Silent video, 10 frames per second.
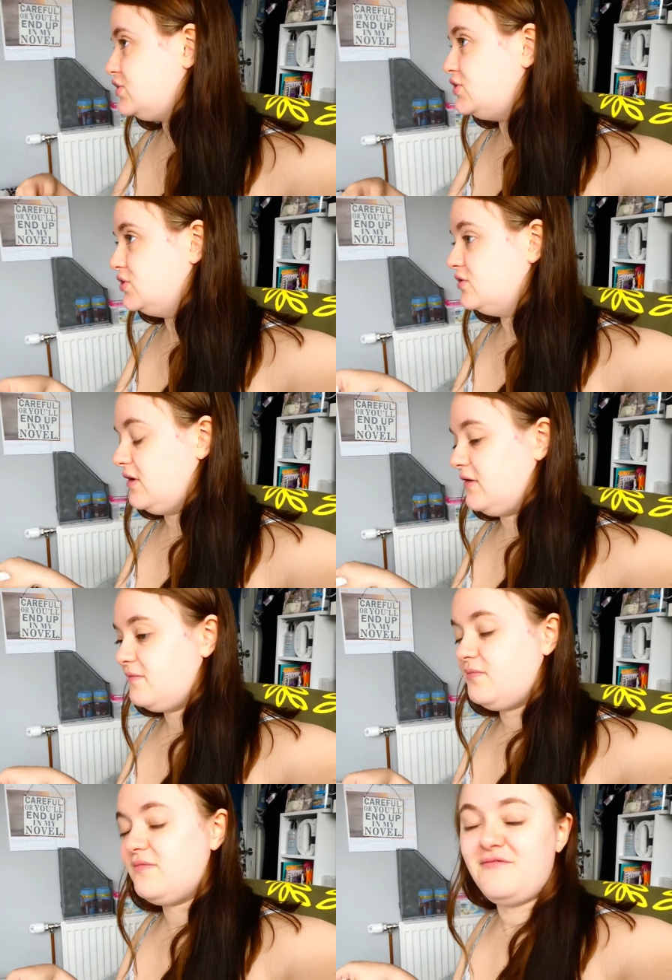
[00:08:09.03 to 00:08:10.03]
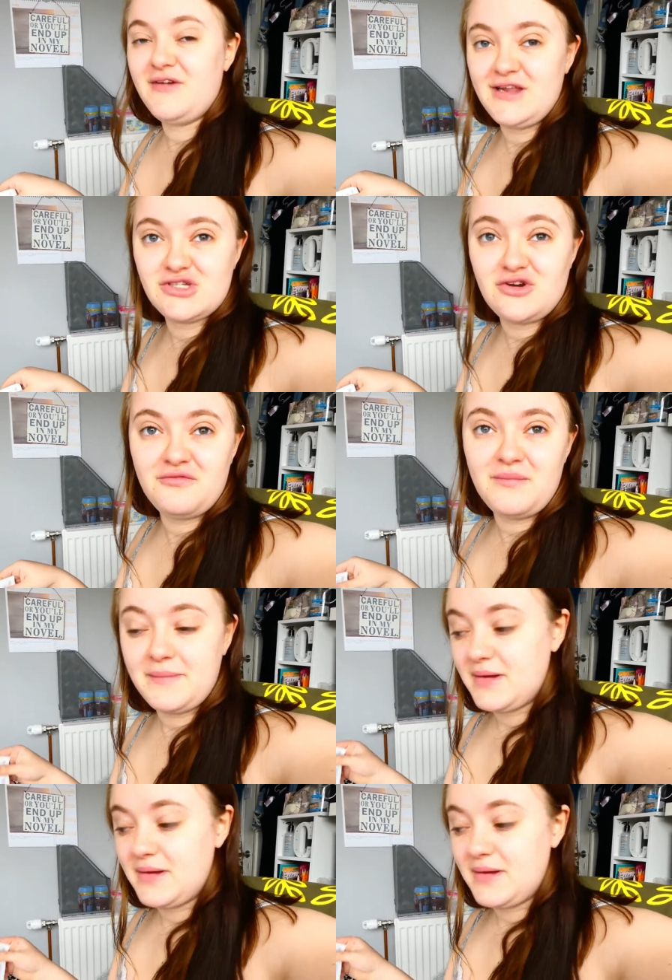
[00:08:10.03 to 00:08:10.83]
do like finish off my